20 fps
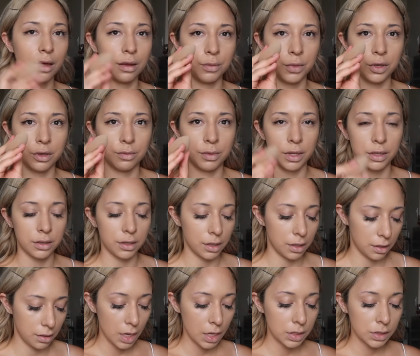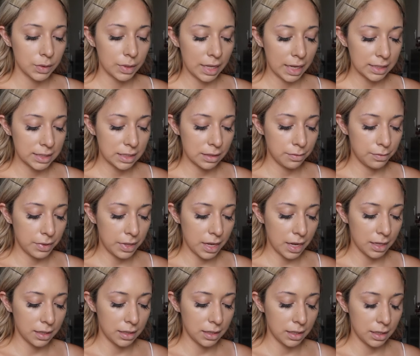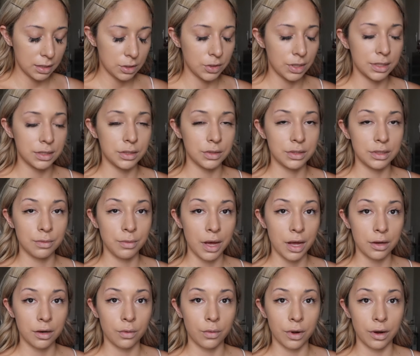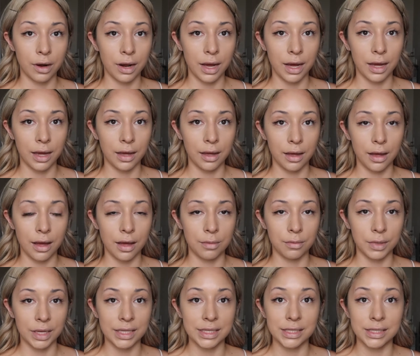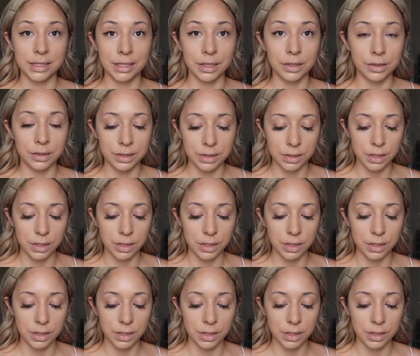beauty blender. So I like to apply the translucent powder where I concealed.